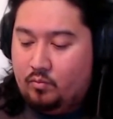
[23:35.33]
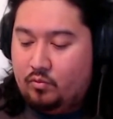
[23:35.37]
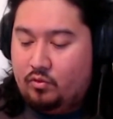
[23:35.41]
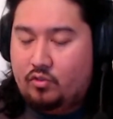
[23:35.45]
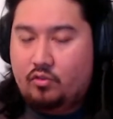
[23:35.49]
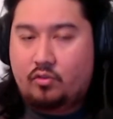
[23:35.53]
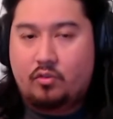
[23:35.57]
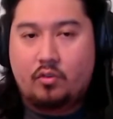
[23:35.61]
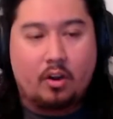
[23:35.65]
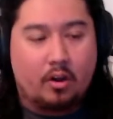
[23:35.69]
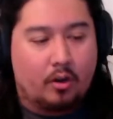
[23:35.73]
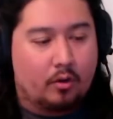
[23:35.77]

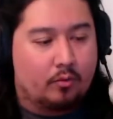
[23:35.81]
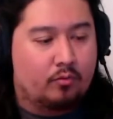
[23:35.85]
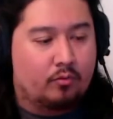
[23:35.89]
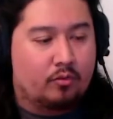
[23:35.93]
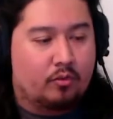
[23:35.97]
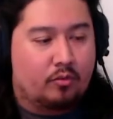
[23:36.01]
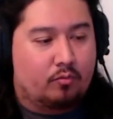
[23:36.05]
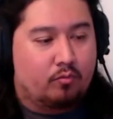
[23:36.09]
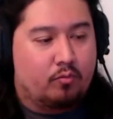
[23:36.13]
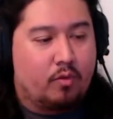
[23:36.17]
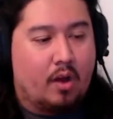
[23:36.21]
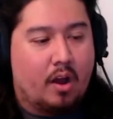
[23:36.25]
you know,
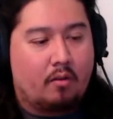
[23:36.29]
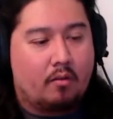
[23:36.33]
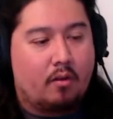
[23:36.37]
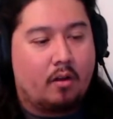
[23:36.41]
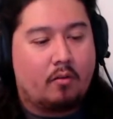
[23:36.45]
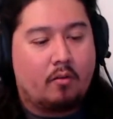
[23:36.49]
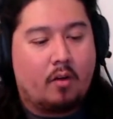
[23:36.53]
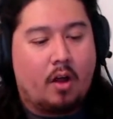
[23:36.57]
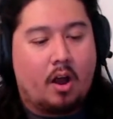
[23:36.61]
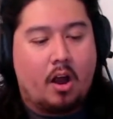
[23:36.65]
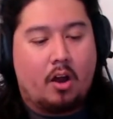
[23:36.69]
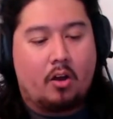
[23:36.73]
just rah, rah,
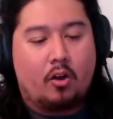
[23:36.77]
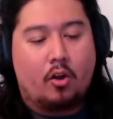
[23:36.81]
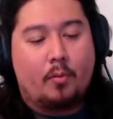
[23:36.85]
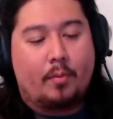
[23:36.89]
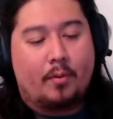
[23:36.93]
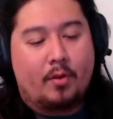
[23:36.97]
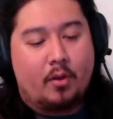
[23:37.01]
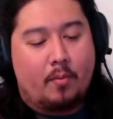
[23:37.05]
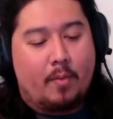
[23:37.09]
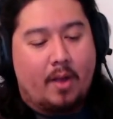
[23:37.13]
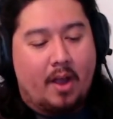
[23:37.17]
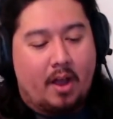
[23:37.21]
rah, open
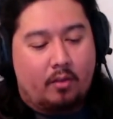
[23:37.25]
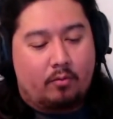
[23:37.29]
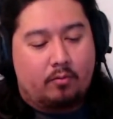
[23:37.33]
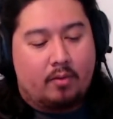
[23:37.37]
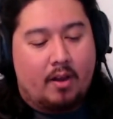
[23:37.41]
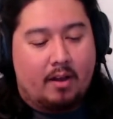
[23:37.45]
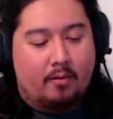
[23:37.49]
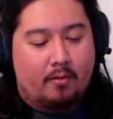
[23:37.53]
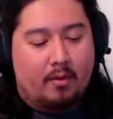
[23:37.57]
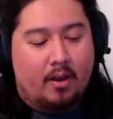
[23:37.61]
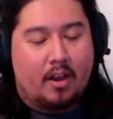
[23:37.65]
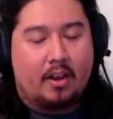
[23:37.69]
your mouth, blah,
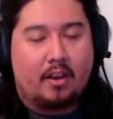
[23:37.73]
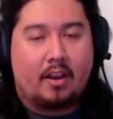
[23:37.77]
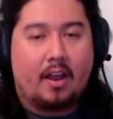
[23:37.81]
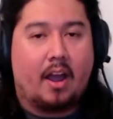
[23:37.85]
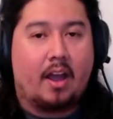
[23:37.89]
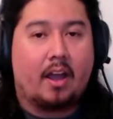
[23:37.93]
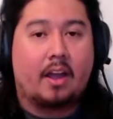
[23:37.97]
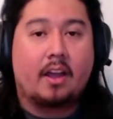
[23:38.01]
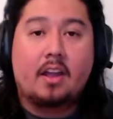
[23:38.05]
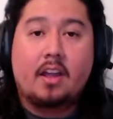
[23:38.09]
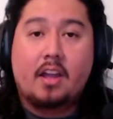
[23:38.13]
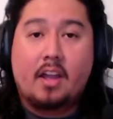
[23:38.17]
blah, blah,
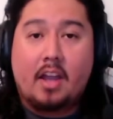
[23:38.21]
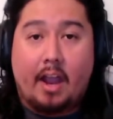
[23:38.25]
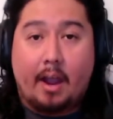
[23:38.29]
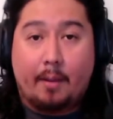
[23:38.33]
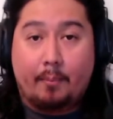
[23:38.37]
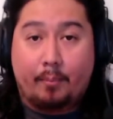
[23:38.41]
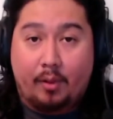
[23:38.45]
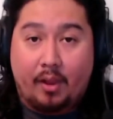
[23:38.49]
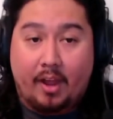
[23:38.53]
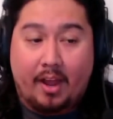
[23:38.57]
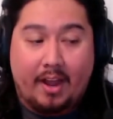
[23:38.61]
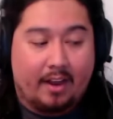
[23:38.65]
and
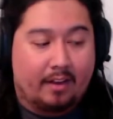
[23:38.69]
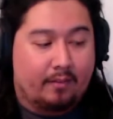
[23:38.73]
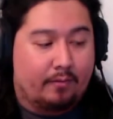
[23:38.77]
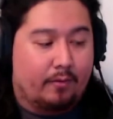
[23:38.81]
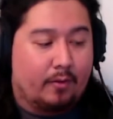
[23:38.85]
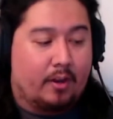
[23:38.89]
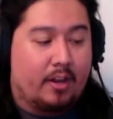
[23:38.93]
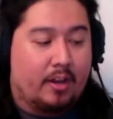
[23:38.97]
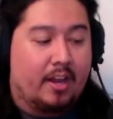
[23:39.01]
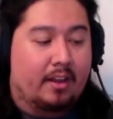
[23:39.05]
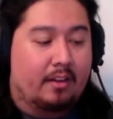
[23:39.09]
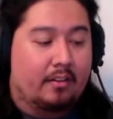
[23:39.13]
play for
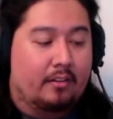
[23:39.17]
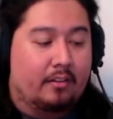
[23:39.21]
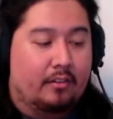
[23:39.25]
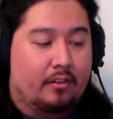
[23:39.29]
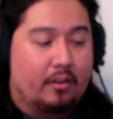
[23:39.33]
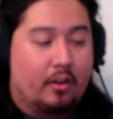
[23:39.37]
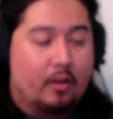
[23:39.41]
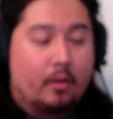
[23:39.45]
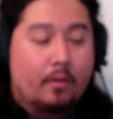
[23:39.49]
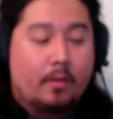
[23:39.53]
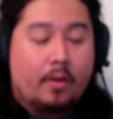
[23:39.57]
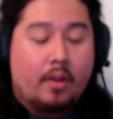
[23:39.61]
kids.
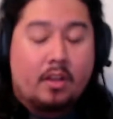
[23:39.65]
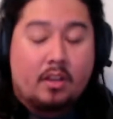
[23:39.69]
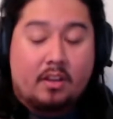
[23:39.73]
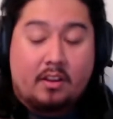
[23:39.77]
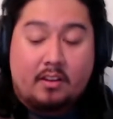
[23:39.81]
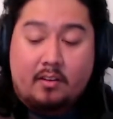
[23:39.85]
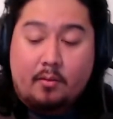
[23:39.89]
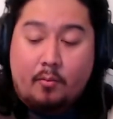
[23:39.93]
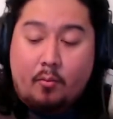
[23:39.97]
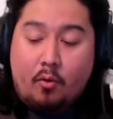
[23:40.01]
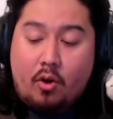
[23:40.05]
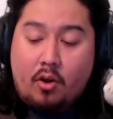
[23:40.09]
So this is
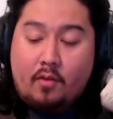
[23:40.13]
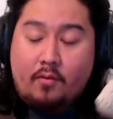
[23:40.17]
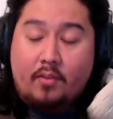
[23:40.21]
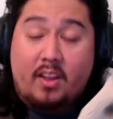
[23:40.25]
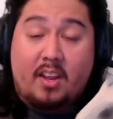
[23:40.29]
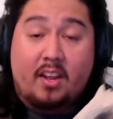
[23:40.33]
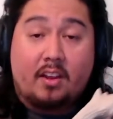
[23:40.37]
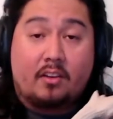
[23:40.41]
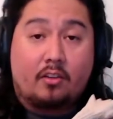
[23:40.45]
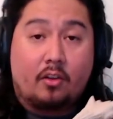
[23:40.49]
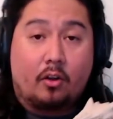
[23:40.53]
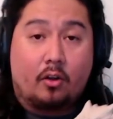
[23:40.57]
more of the
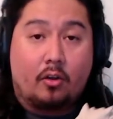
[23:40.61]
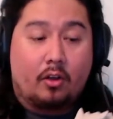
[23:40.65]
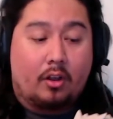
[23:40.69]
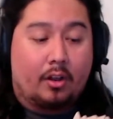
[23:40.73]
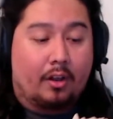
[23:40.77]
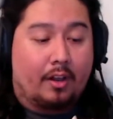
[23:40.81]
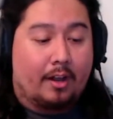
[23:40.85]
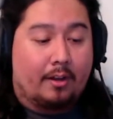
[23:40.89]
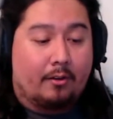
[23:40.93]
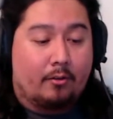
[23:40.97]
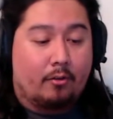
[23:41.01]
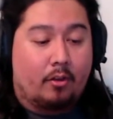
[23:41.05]
adult
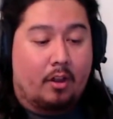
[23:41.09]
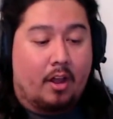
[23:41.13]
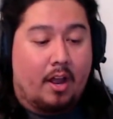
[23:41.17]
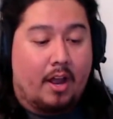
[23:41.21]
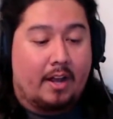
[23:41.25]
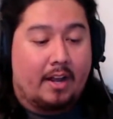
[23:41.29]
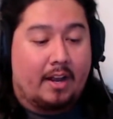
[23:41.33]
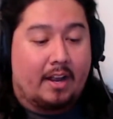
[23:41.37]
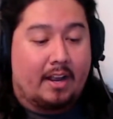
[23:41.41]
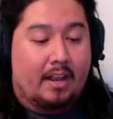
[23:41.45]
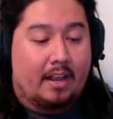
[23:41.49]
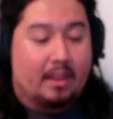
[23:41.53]
collector line,
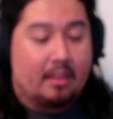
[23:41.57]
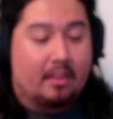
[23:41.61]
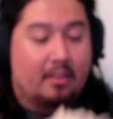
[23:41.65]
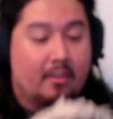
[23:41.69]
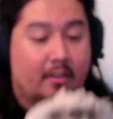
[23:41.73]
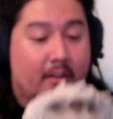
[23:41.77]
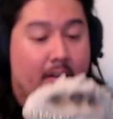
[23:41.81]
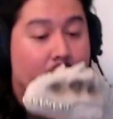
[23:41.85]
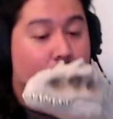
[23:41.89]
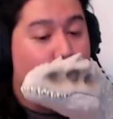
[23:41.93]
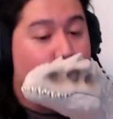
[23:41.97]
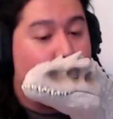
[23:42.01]
and
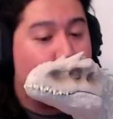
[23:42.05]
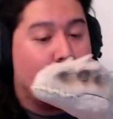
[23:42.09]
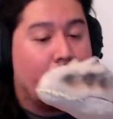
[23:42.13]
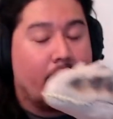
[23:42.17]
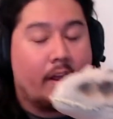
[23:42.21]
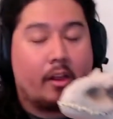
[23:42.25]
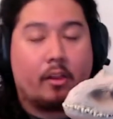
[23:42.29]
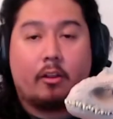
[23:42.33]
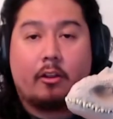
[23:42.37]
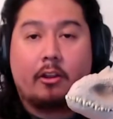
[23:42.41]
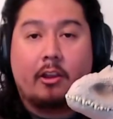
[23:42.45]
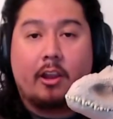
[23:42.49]
the
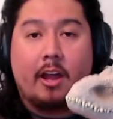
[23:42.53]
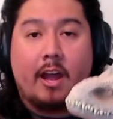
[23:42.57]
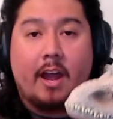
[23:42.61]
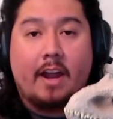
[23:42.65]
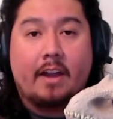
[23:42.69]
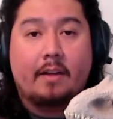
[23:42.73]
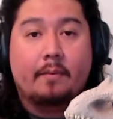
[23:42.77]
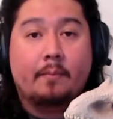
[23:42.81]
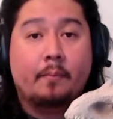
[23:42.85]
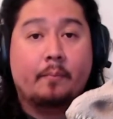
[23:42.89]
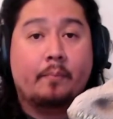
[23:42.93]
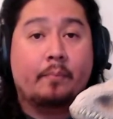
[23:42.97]
regular line,
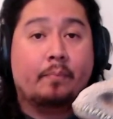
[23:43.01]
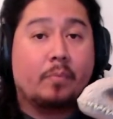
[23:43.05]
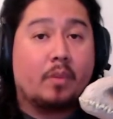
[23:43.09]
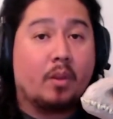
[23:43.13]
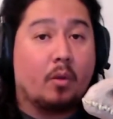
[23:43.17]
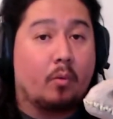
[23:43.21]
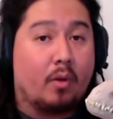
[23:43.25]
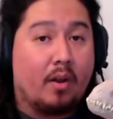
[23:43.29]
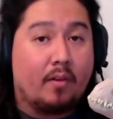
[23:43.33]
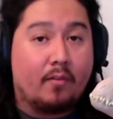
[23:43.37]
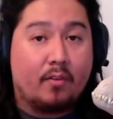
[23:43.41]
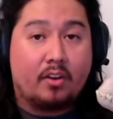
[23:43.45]

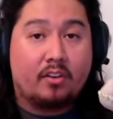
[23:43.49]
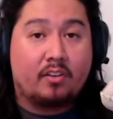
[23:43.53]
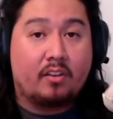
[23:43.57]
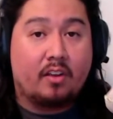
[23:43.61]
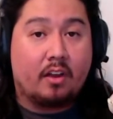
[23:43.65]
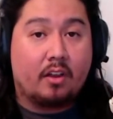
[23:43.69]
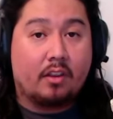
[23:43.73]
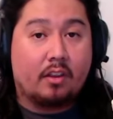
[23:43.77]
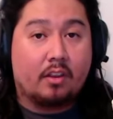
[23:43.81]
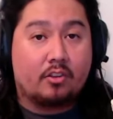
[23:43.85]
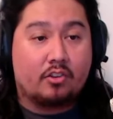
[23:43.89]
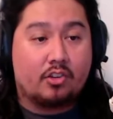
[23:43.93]
whatever you see
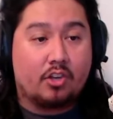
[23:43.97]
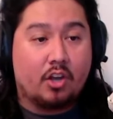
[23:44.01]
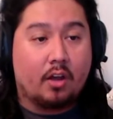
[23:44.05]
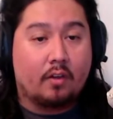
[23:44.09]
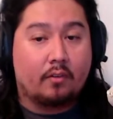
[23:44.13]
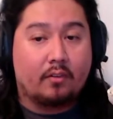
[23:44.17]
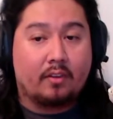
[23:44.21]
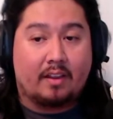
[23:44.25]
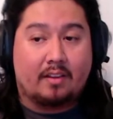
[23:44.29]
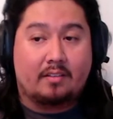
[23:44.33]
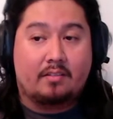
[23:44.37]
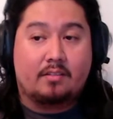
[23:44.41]
on the shelves
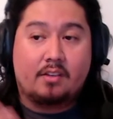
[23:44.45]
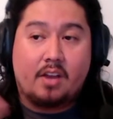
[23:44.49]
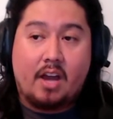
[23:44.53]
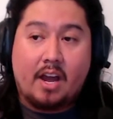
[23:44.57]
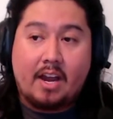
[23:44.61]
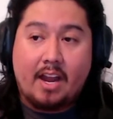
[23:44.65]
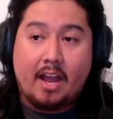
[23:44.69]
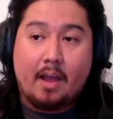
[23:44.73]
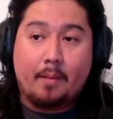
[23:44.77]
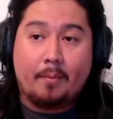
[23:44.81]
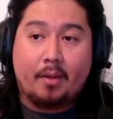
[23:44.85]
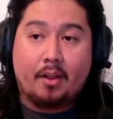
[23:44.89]
that's not
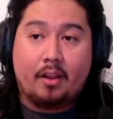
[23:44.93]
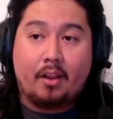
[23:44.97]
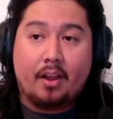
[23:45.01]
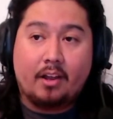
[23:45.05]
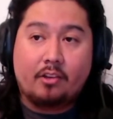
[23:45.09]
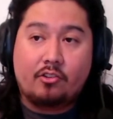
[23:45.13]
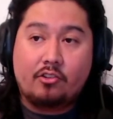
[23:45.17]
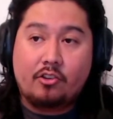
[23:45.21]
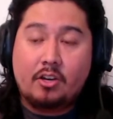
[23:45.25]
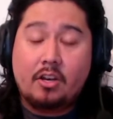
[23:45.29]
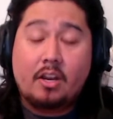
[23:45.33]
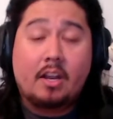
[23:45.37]
Hammond
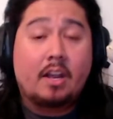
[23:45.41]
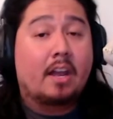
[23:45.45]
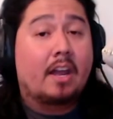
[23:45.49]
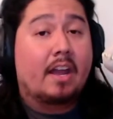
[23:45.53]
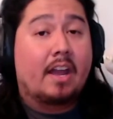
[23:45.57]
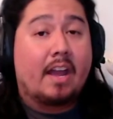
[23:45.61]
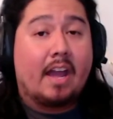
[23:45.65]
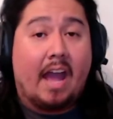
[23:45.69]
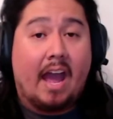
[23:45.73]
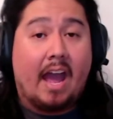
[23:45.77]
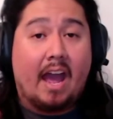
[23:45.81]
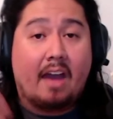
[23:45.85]
collection,
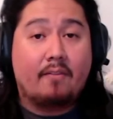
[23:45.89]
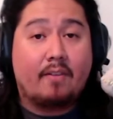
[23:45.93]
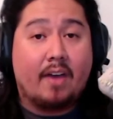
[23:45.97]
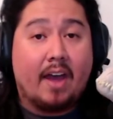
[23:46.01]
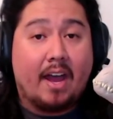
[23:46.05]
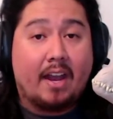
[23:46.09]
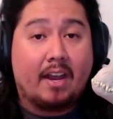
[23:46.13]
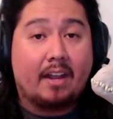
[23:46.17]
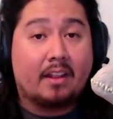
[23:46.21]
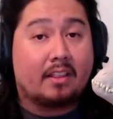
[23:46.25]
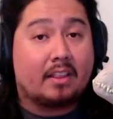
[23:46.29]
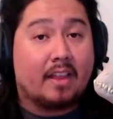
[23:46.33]
have at
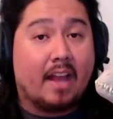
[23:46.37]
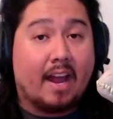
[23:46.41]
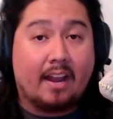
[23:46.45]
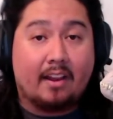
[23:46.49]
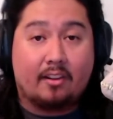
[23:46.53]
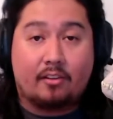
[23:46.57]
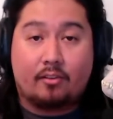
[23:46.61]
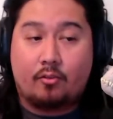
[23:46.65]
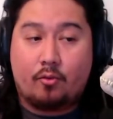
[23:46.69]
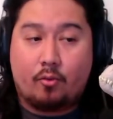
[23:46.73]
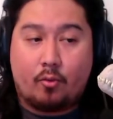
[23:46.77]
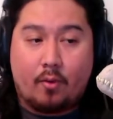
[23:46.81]
it. That is
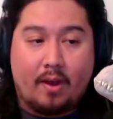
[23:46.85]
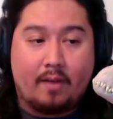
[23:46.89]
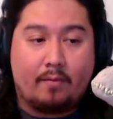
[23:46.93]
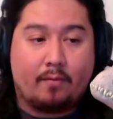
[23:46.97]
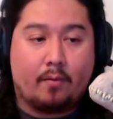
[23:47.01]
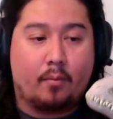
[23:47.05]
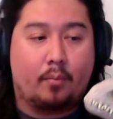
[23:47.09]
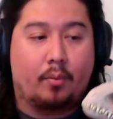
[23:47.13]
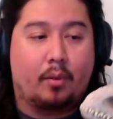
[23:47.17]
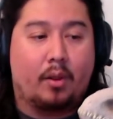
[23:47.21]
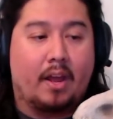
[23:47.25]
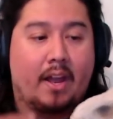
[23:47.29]
great for
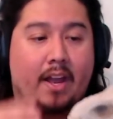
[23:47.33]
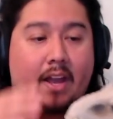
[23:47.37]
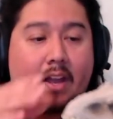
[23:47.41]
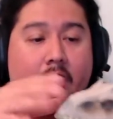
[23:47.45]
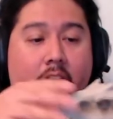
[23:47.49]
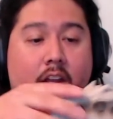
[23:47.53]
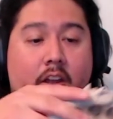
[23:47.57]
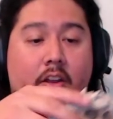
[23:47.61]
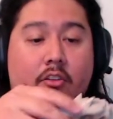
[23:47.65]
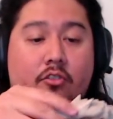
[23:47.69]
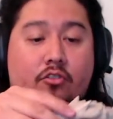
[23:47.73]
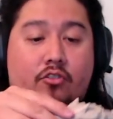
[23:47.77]
play,
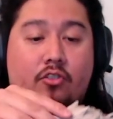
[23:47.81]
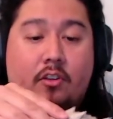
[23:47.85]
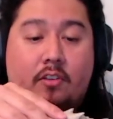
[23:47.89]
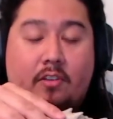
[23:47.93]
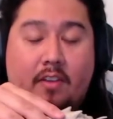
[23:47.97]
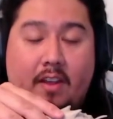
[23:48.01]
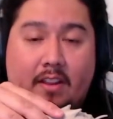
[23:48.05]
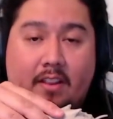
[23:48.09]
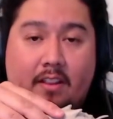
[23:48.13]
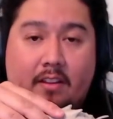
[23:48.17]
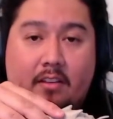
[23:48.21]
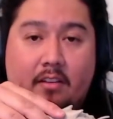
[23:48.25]
just
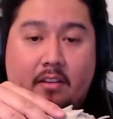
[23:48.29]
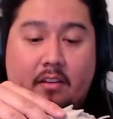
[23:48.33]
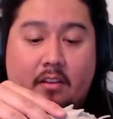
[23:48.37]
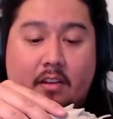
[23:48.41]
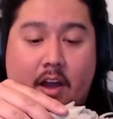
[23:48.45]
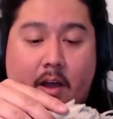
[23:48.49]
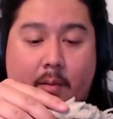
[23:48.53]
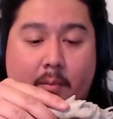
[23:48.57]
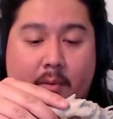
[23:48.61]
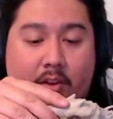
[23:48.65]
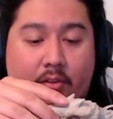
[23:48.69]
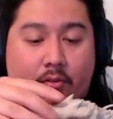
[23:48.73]
like this
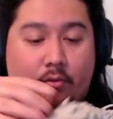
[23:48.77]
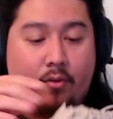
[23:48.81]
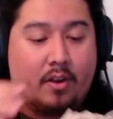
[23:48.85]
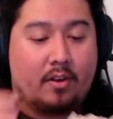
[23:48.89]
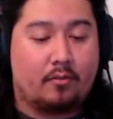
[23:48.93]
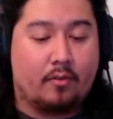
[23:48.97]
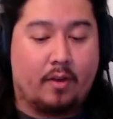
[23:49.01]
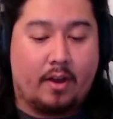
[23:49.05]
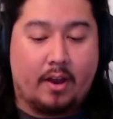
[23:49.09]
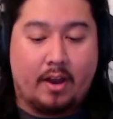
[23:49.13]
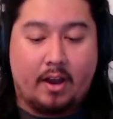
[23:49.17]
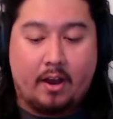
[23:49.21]
Indominus Rex
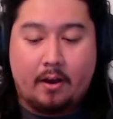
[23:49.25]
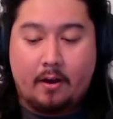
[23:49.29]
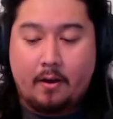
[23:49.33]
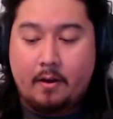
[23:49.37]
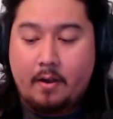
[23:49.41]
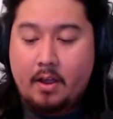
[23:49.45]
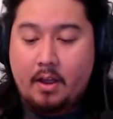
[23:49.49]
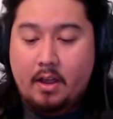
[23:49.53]
right here.